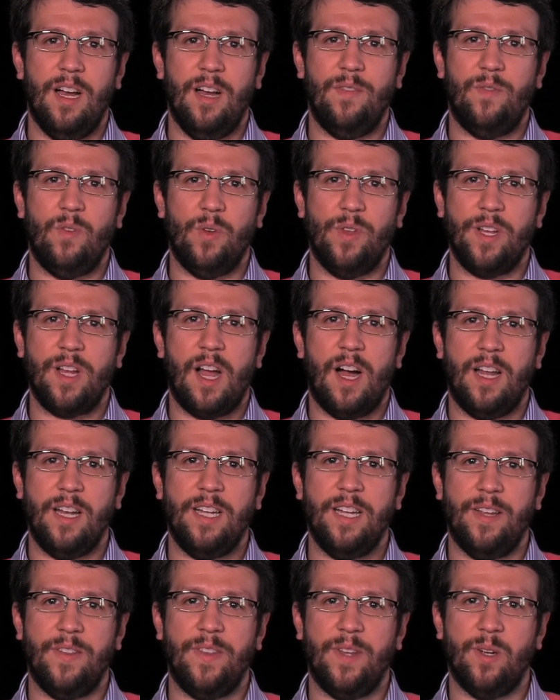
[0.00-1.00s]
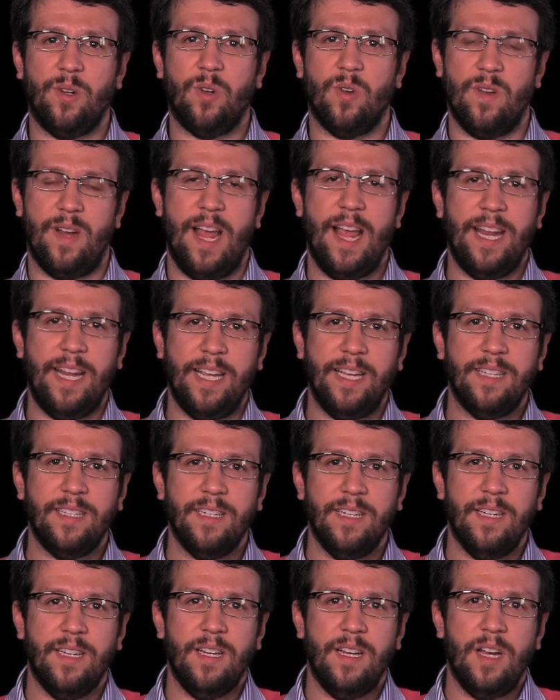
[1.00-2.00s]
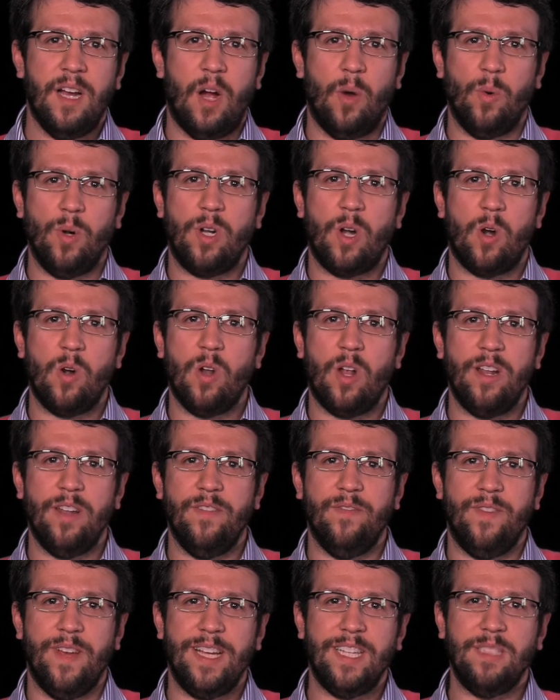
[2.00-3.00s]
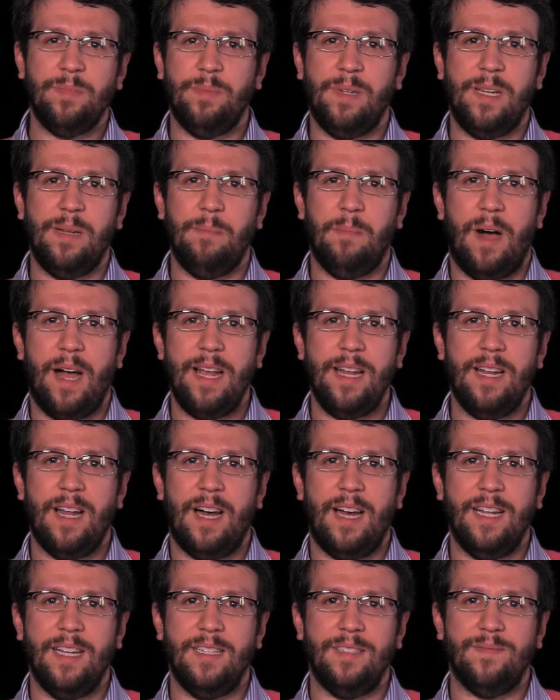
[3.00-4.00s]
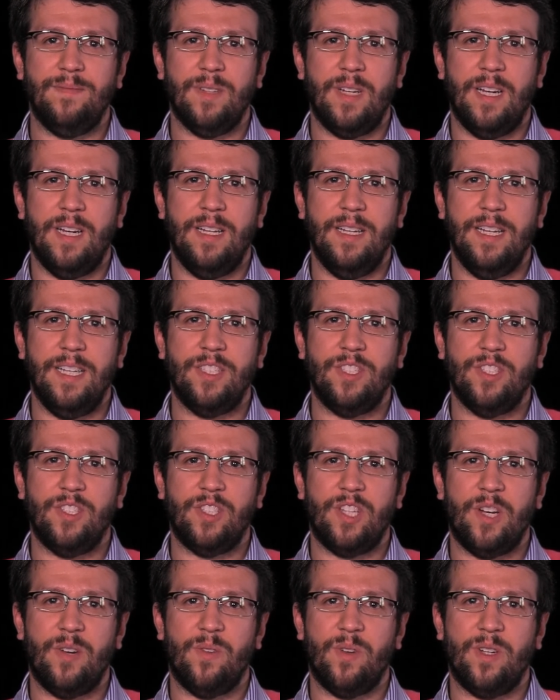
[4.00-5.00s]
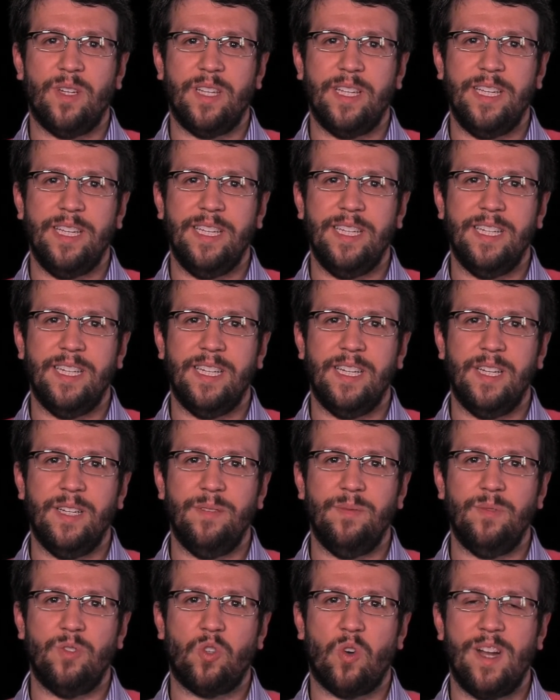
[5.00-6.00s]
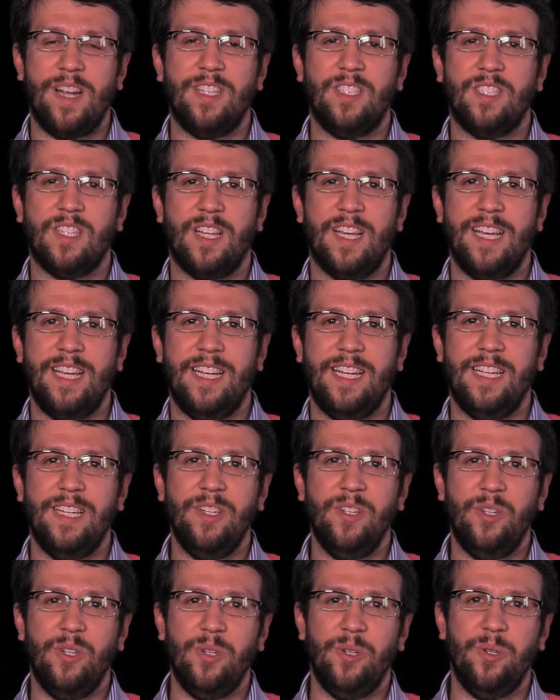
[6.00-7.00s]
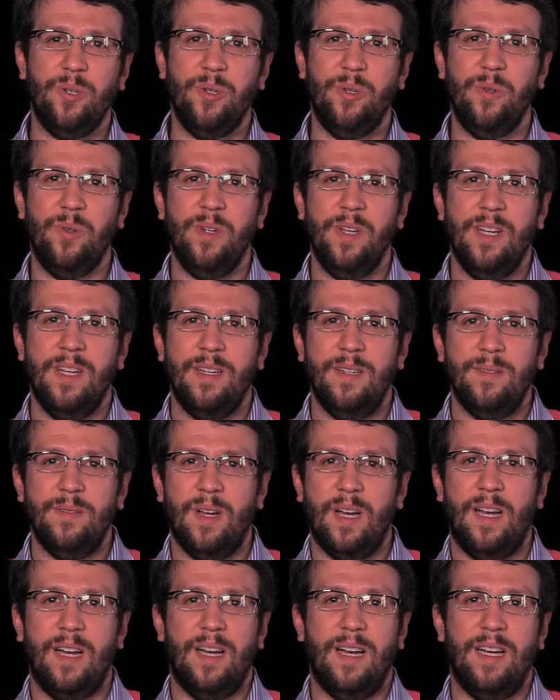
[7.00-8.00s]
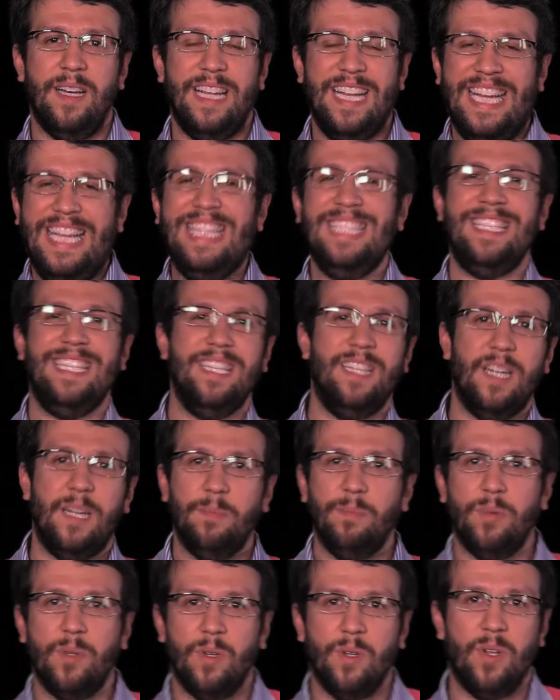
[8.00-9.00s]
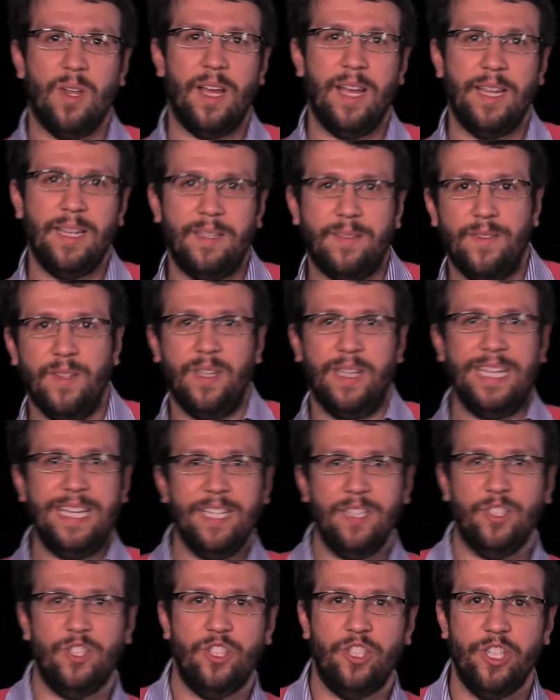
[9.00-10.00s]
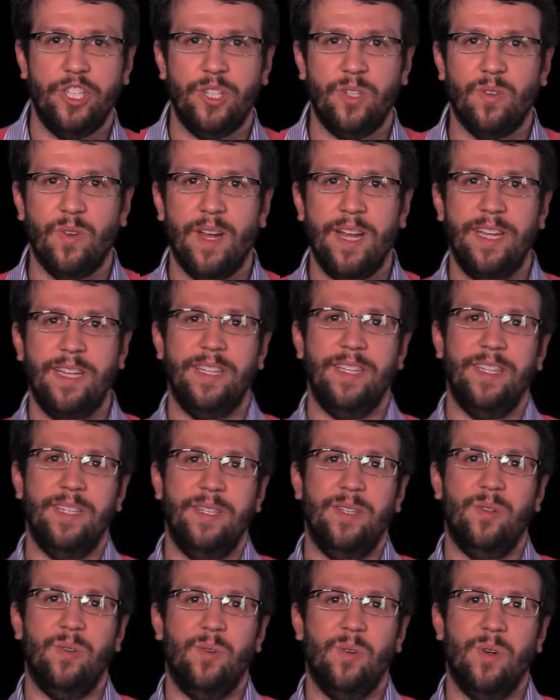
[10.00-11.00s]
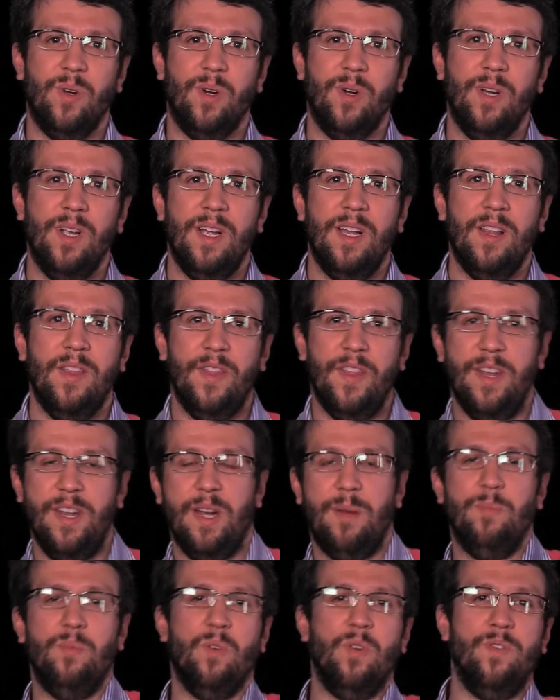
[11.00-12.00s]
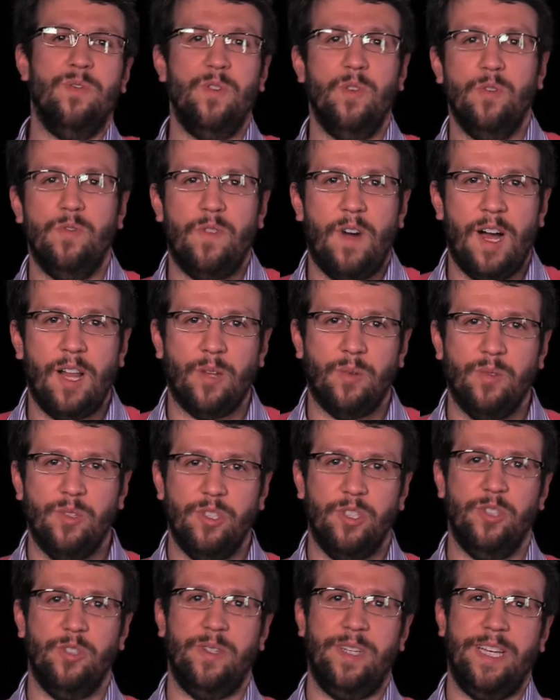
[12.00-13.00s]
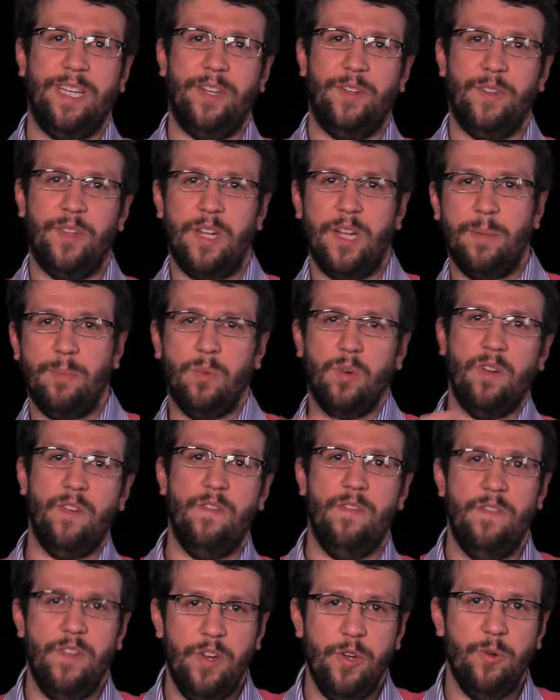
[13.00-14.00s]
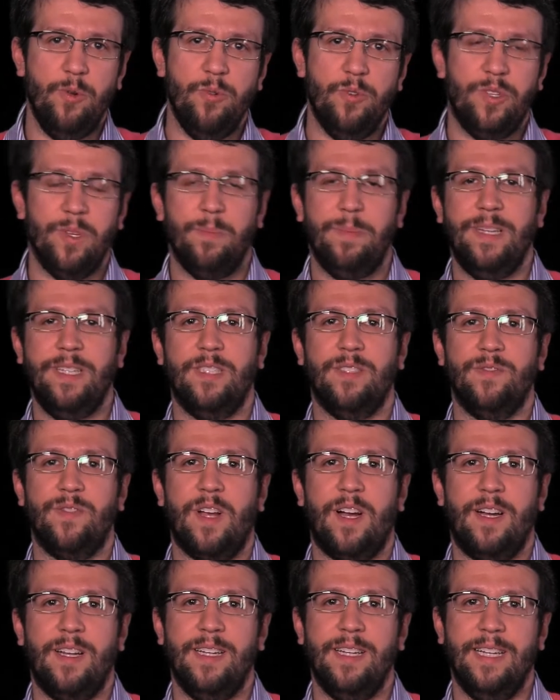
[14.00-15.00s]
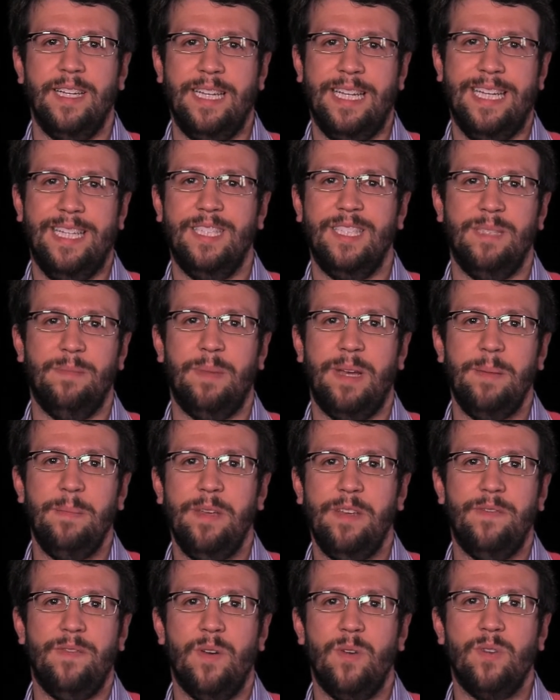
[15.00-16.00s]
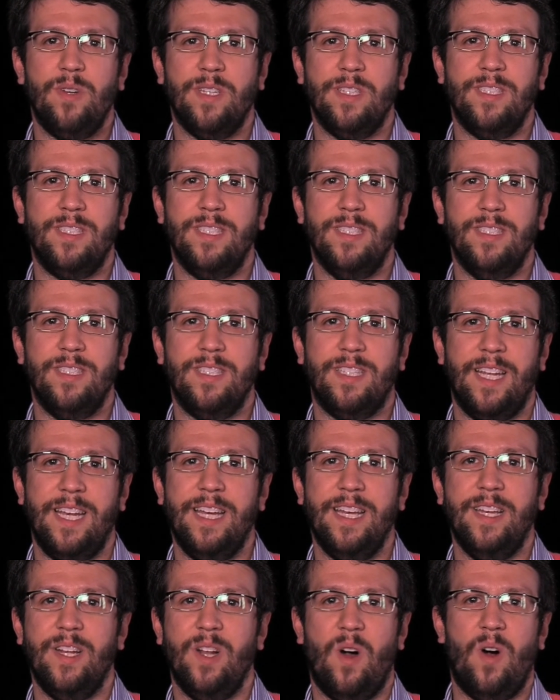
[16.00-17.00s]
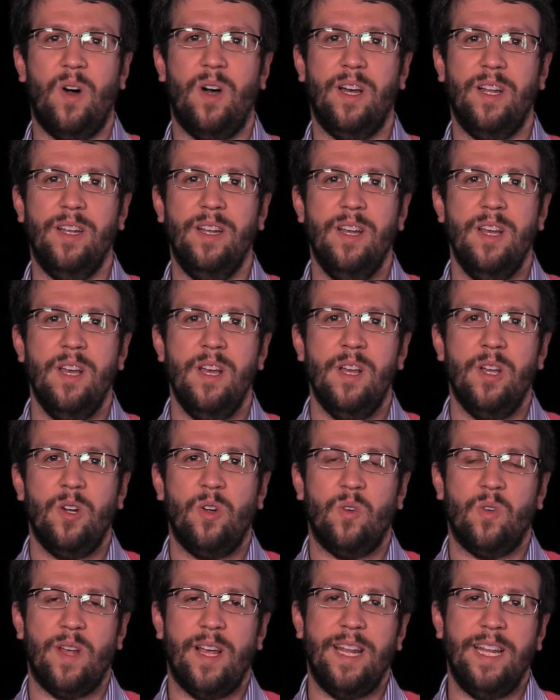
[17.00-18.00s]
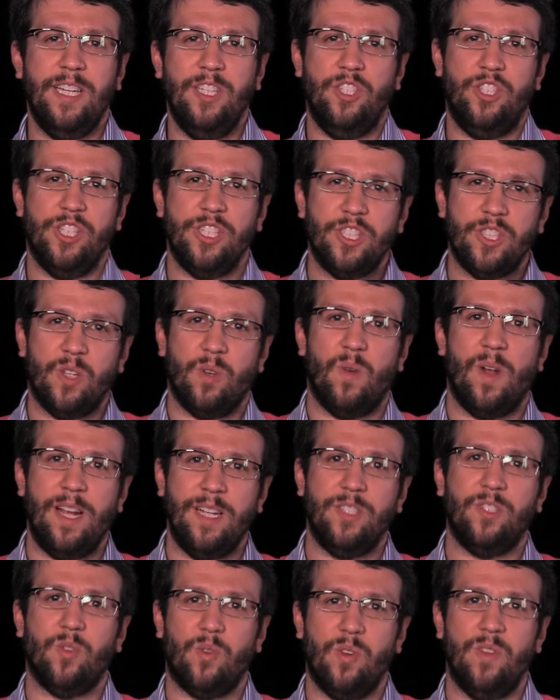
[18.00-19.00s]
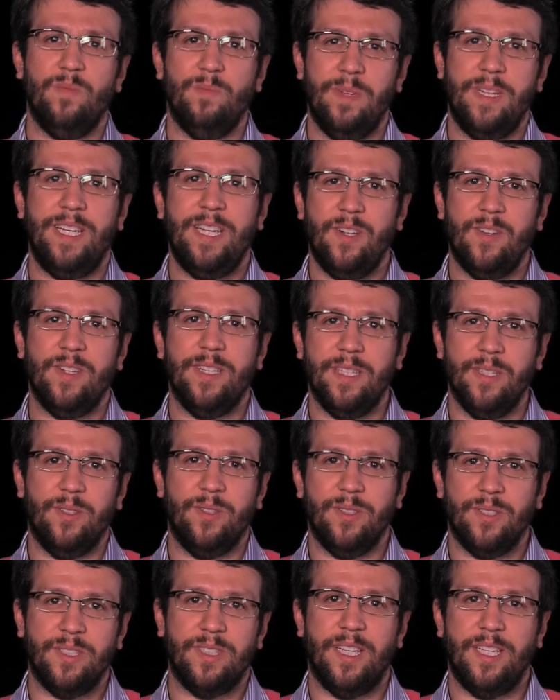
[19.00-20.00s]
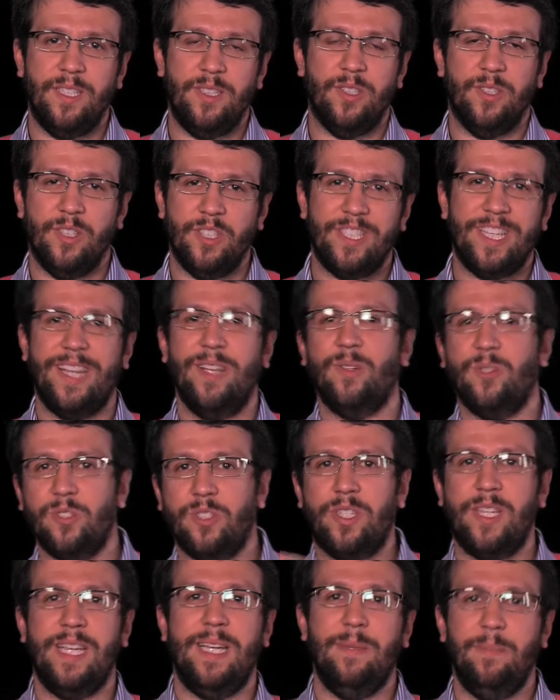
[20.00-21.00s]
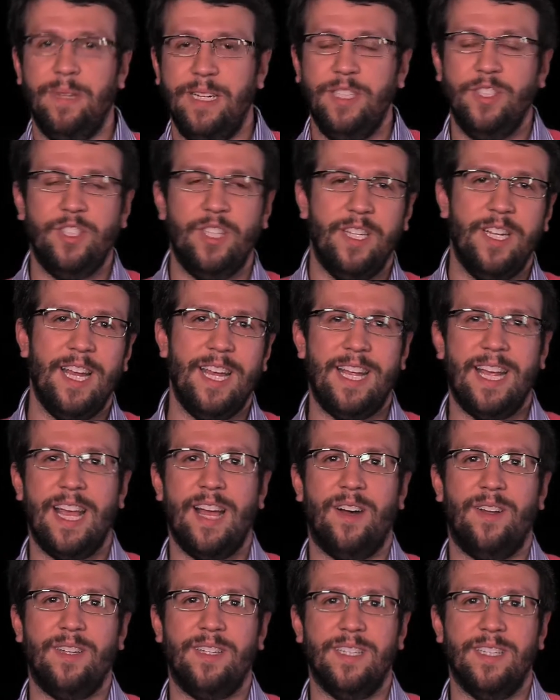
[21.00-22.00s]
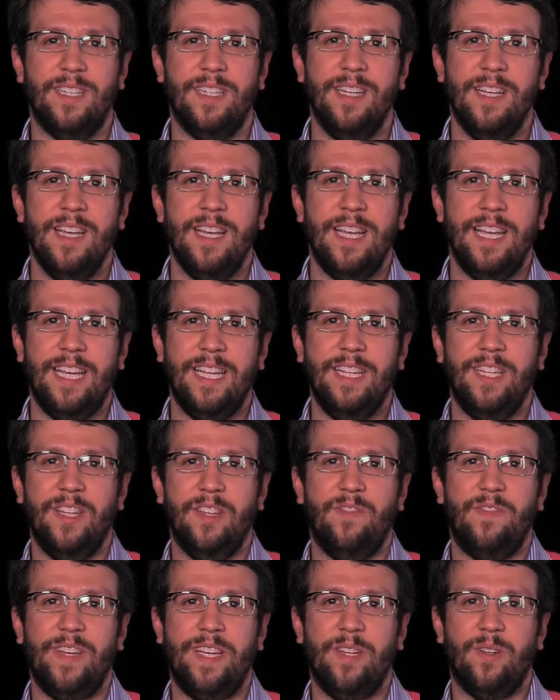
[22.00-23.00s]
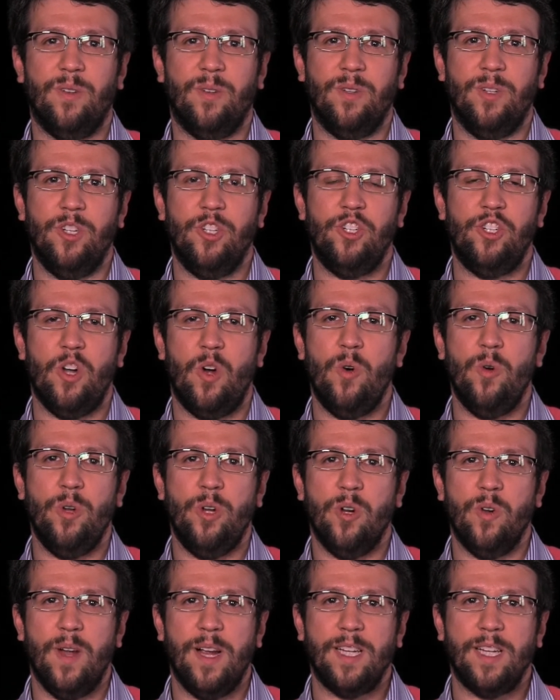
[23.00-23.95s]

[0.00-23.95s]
for the content they're creating. A return on investment might not necessarily translate into an easy number like the leads generated or the number of new followers you get or the number of views a piece of content gets. It may be focused instead on creating just the right sort of materials that your sales team needs to take out into the field to show your